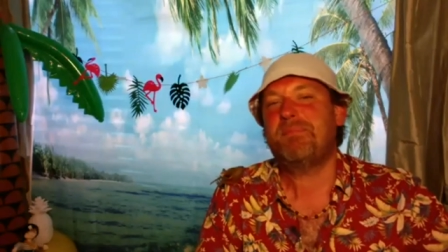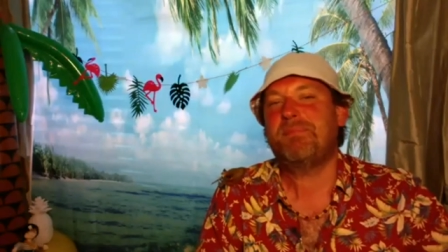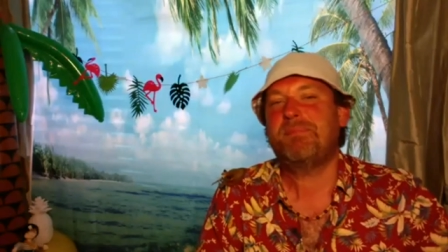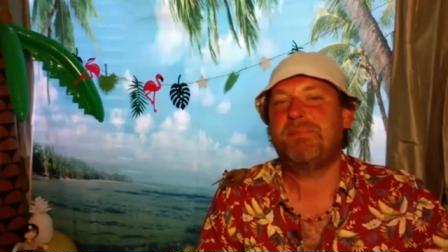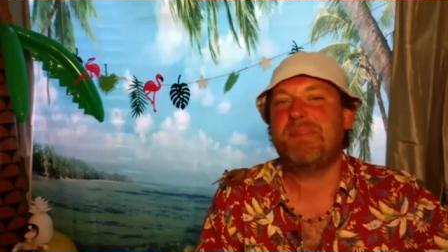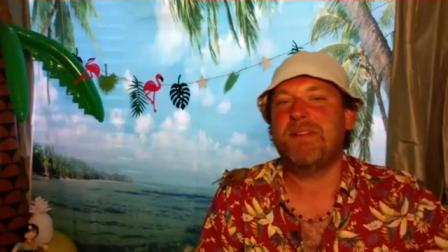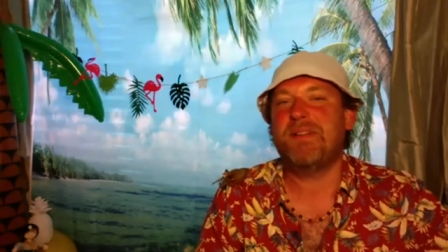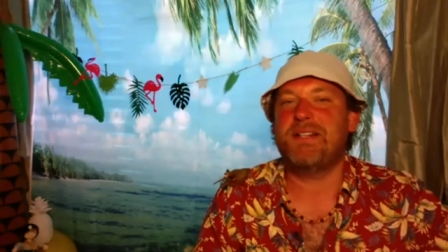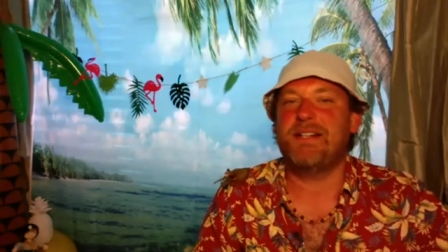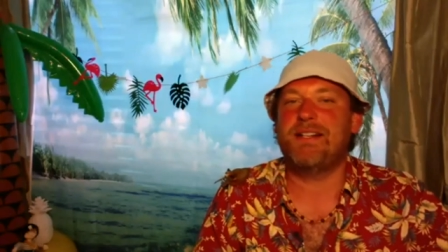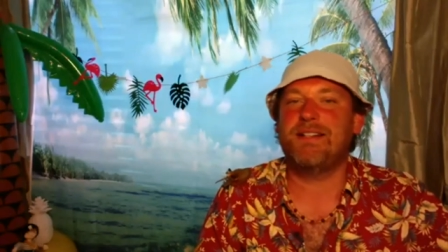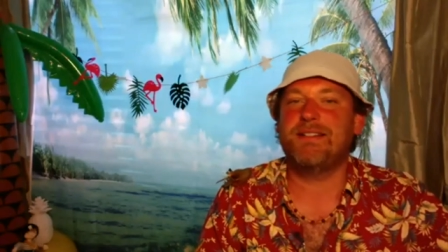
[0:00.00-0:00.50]

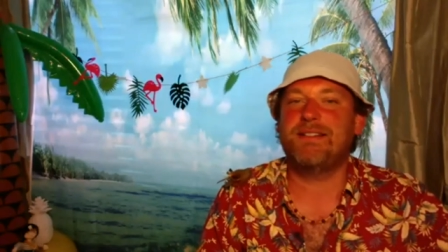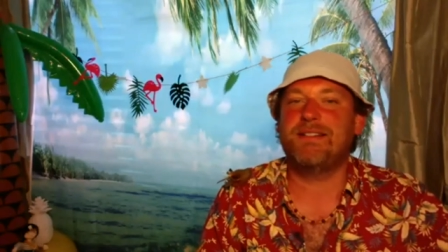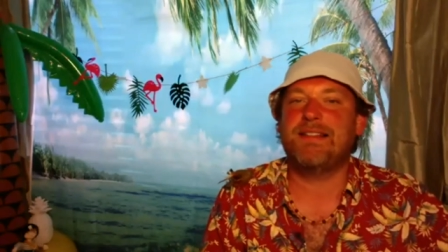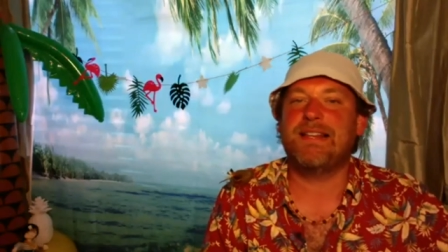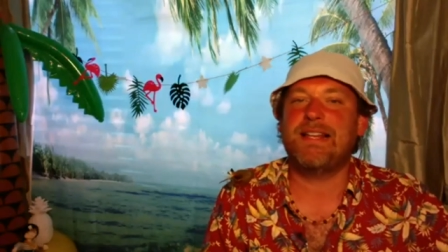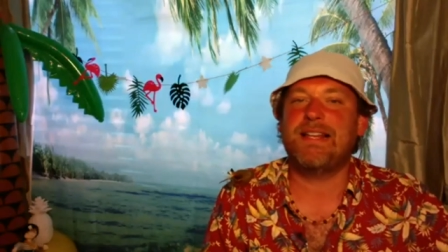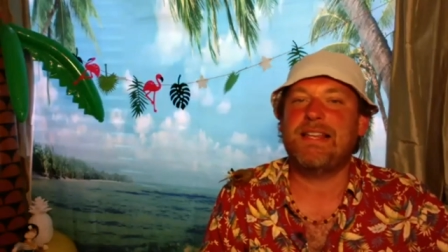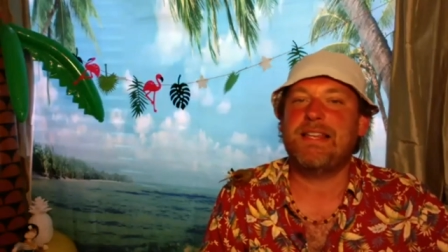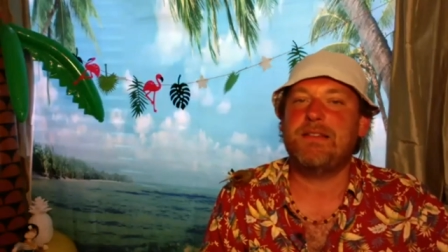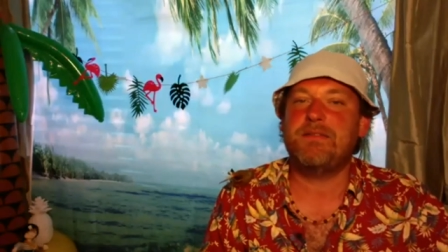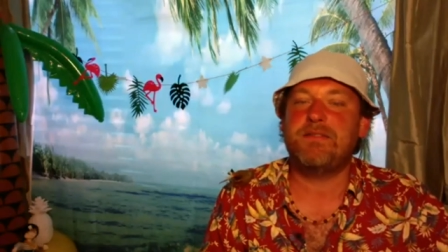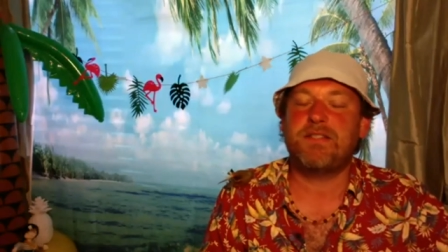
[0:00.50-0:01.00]
Bernhard,
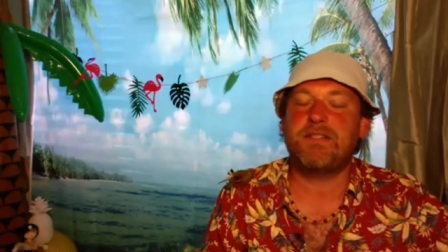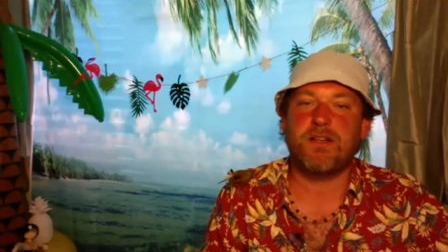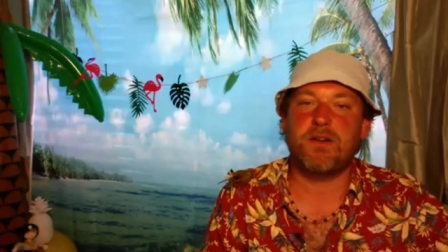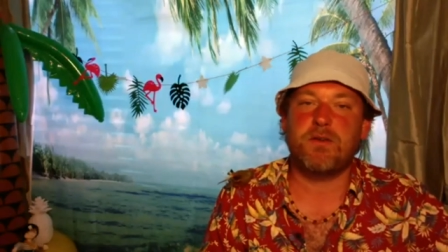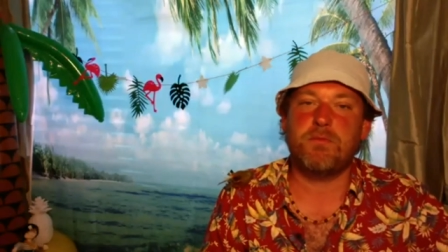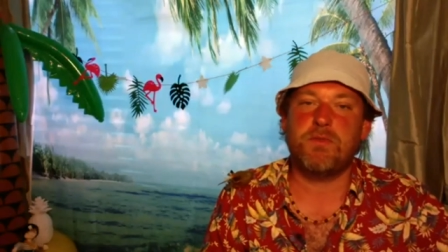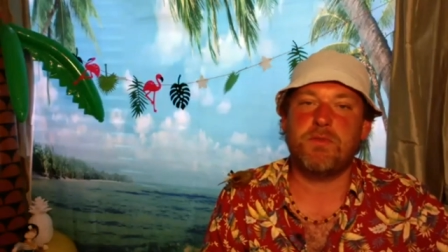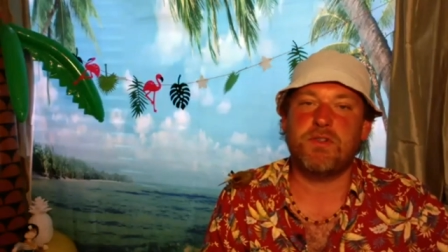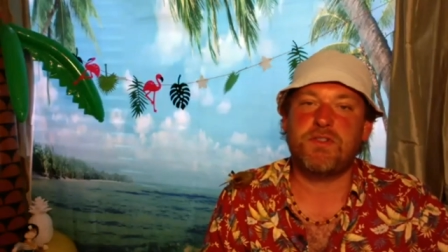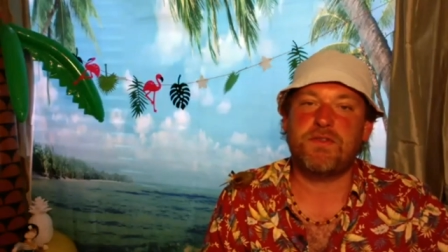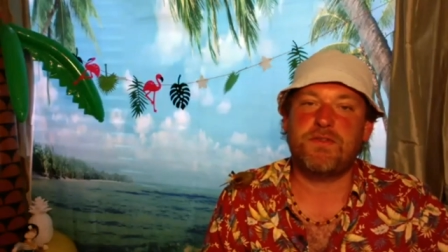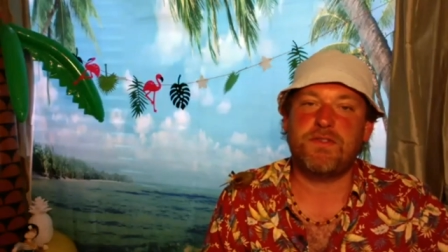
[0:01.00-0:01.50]
thank you so
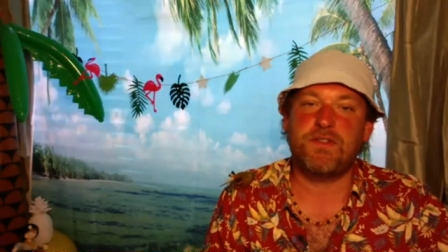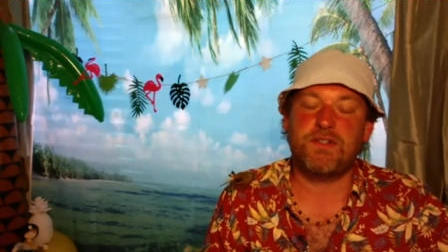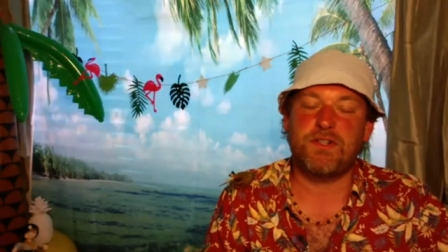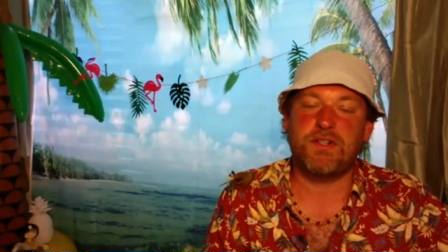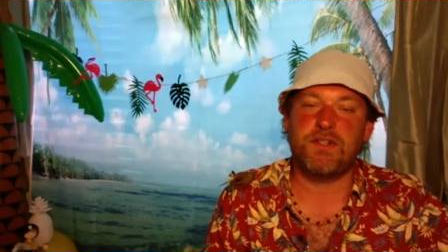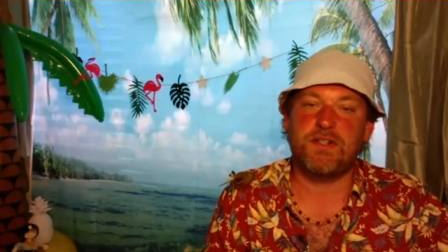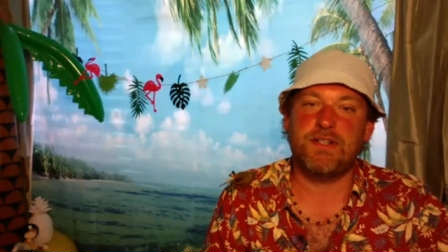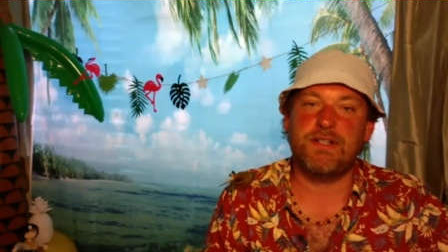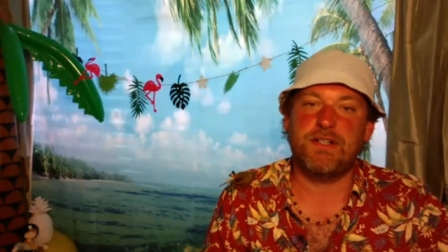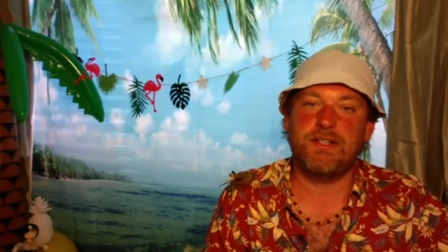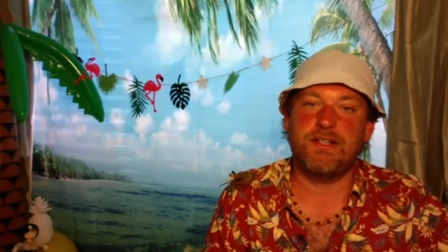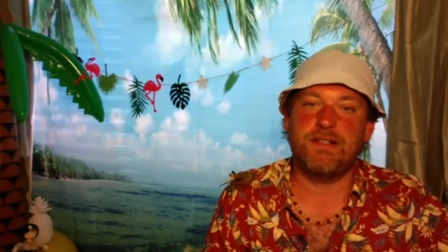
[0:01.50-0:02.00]
much for
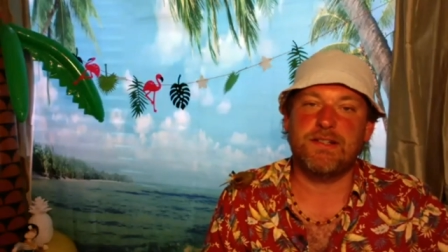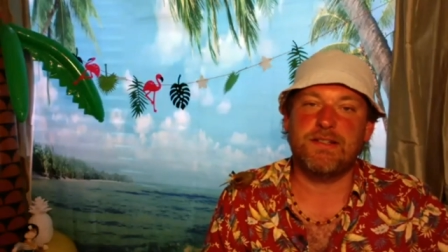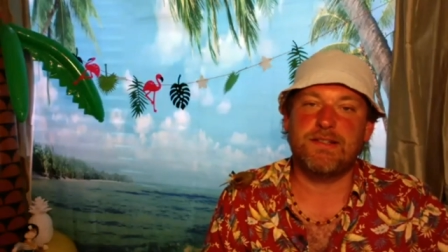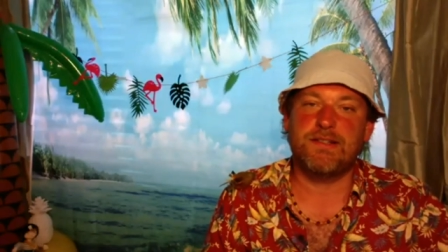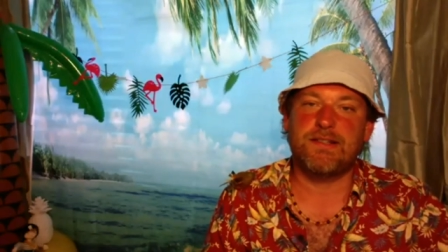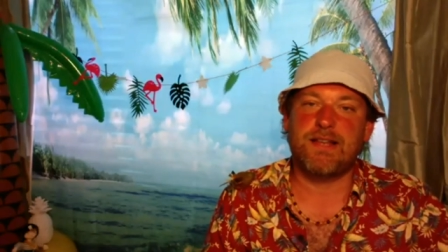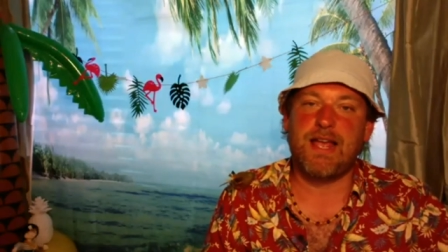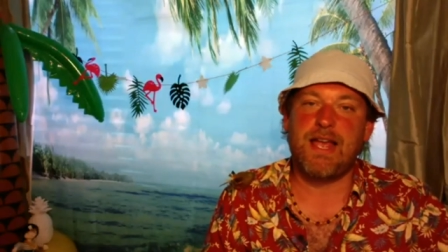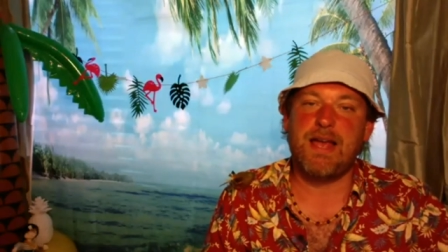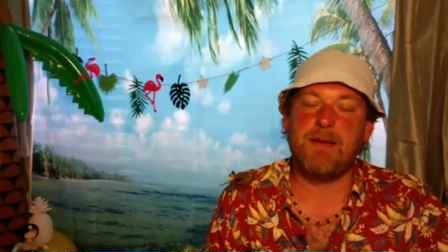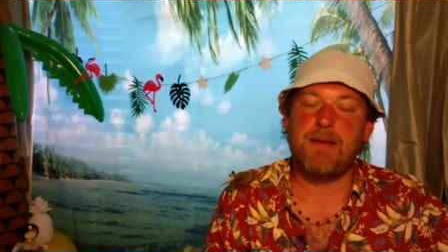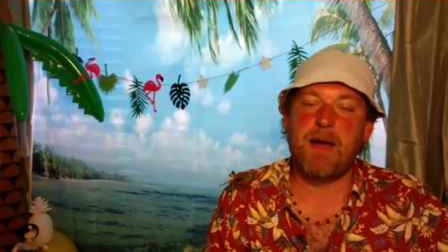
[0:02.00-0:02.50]
joining
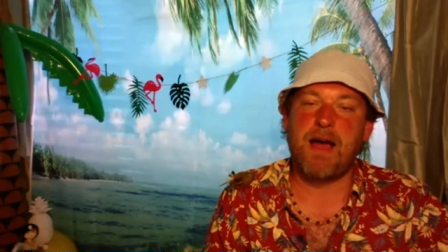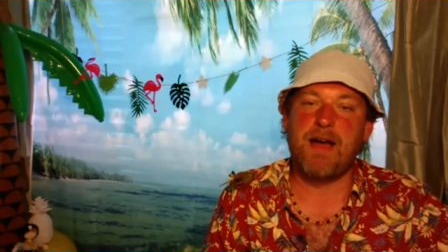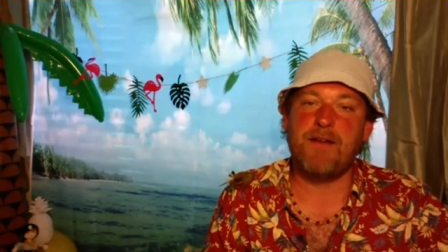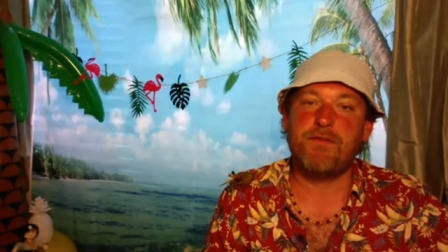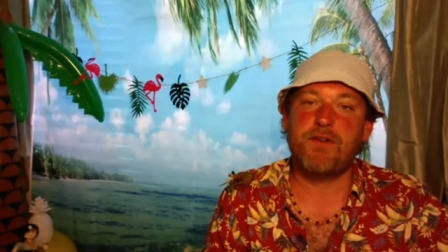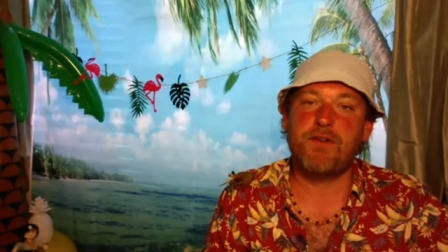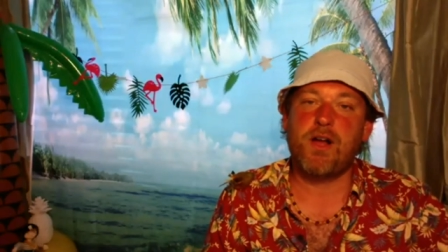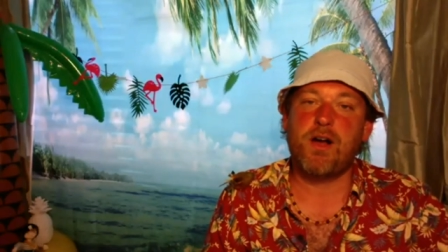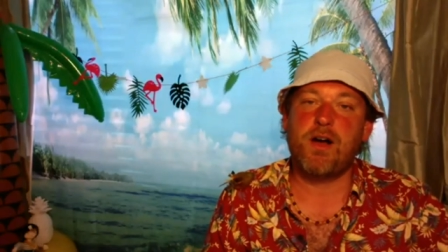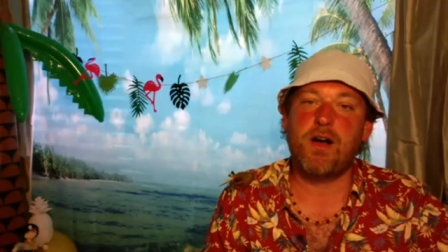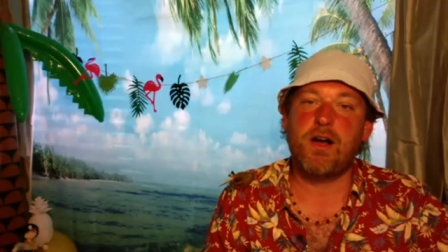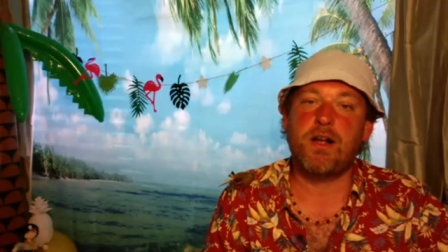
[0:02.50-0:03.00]
us. Um,
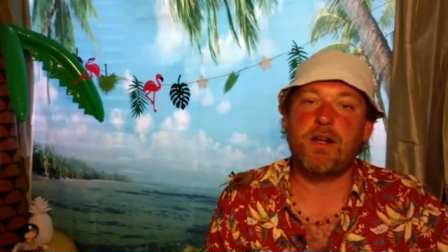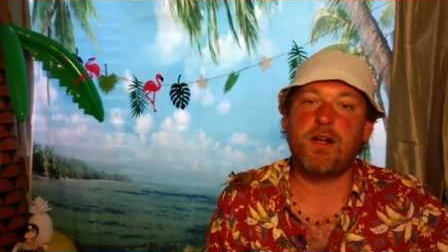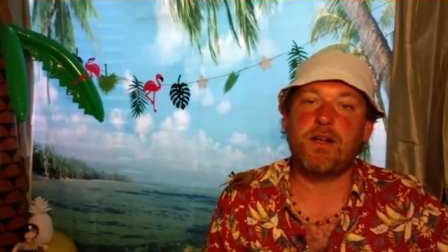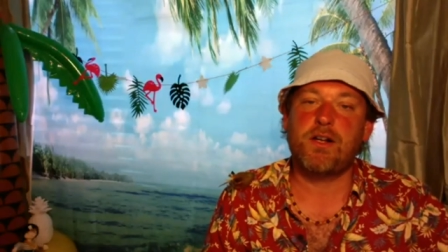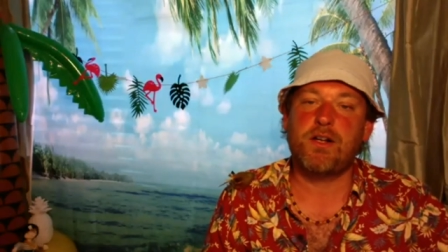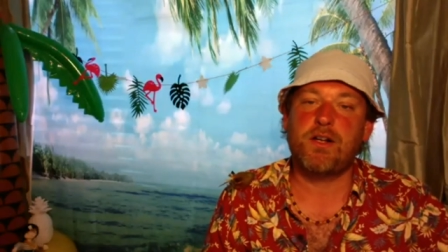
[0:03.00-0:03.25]
I've, got, great,